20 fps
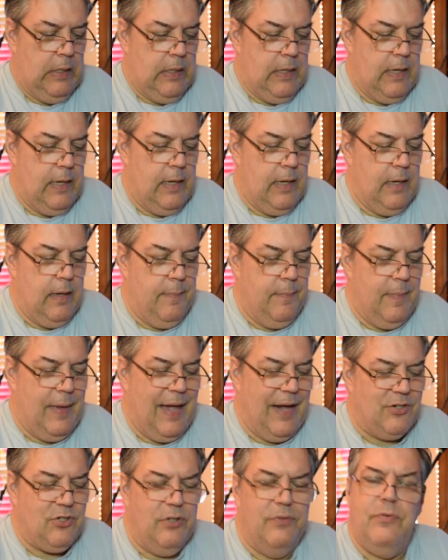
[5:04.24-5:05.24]

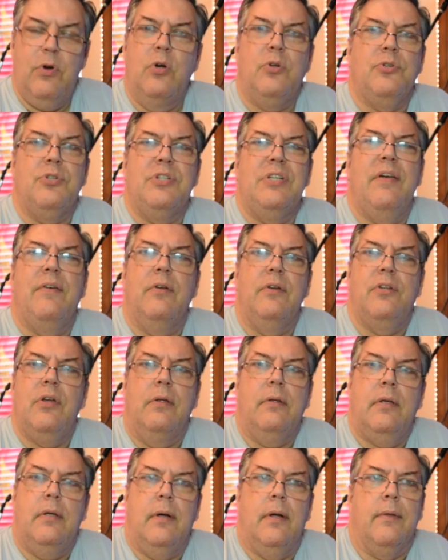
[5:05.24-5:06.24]
Actually, vocals never,
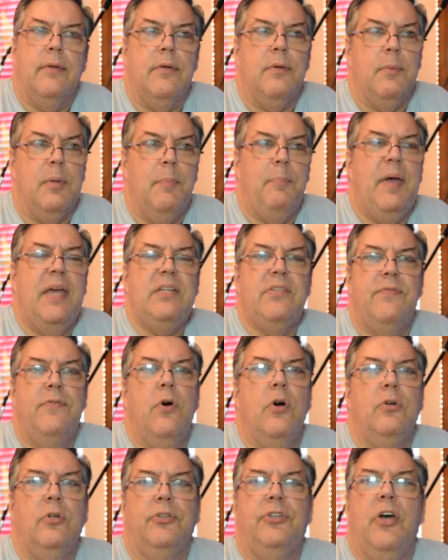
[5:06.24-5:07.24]
the bass
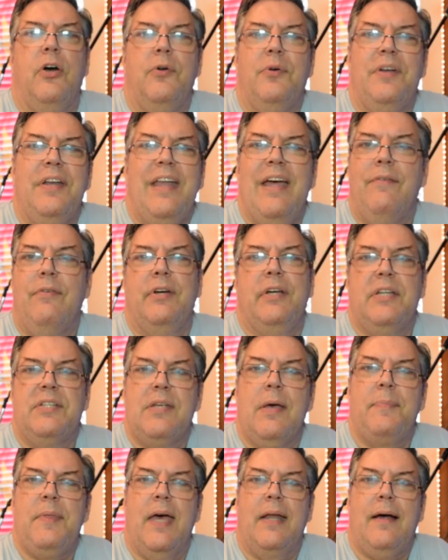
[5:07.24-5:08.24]
vocal tone never gets
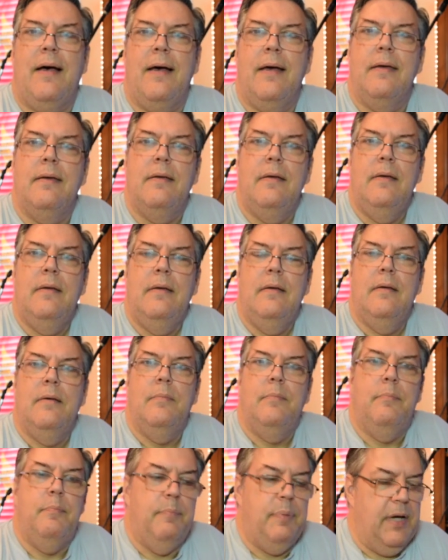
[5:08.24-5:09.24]
up that high,
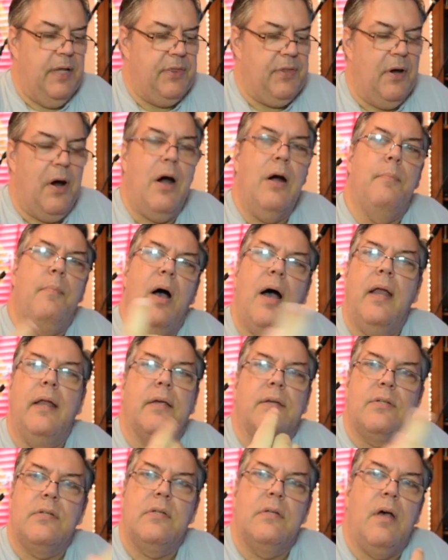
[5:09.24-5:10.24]
but the
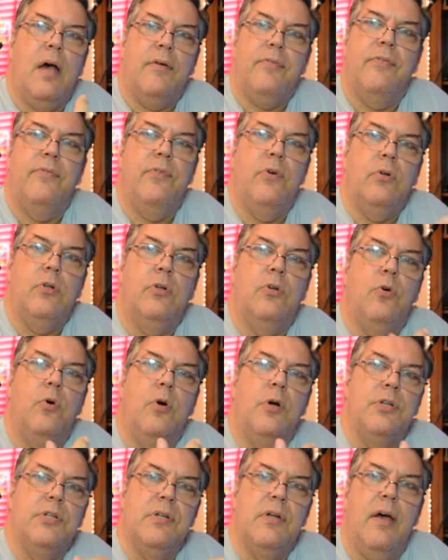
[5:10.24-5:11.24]
harmonics off of vocal
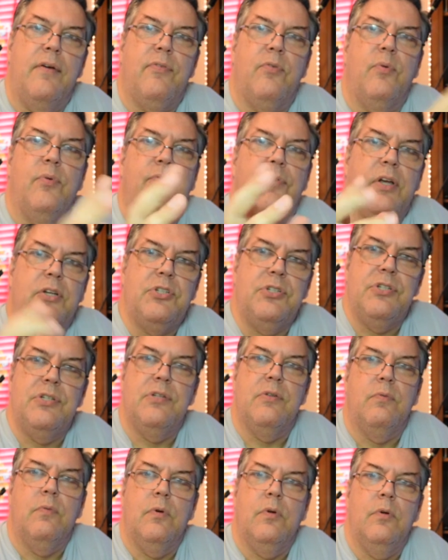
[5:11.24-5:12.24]
cords and off the reflections
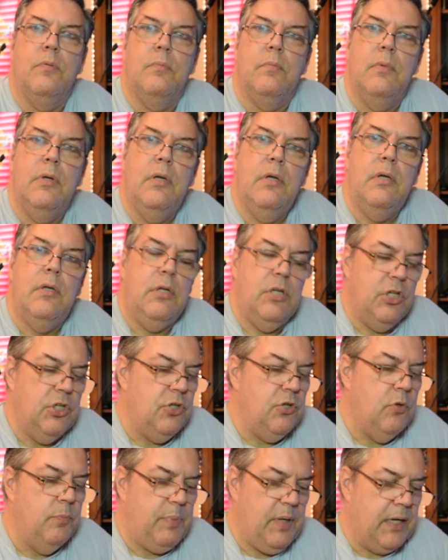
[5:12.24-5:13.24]
in the room, you
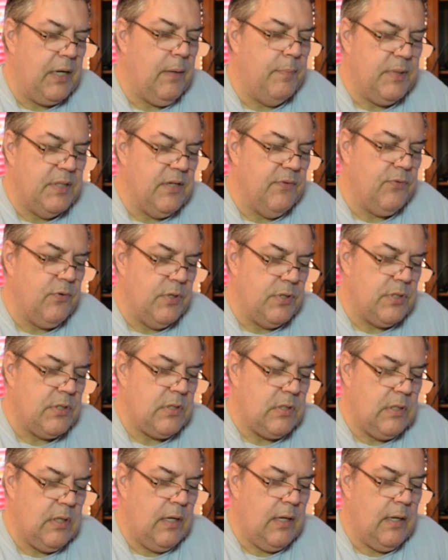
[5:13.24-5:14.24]
do pick up a
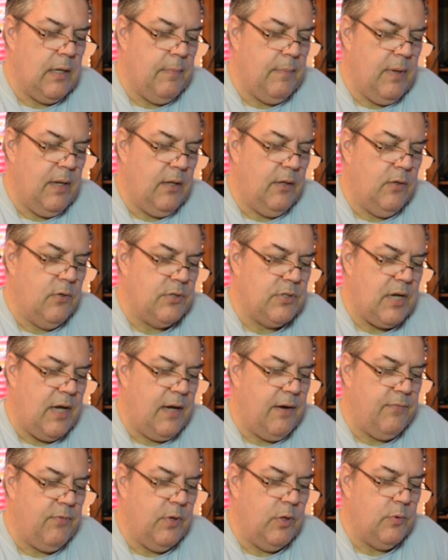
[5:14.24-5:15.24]
difference on those
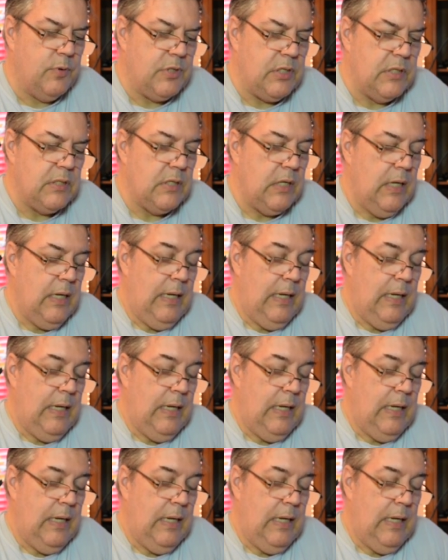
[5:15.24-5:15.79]
high frequencies.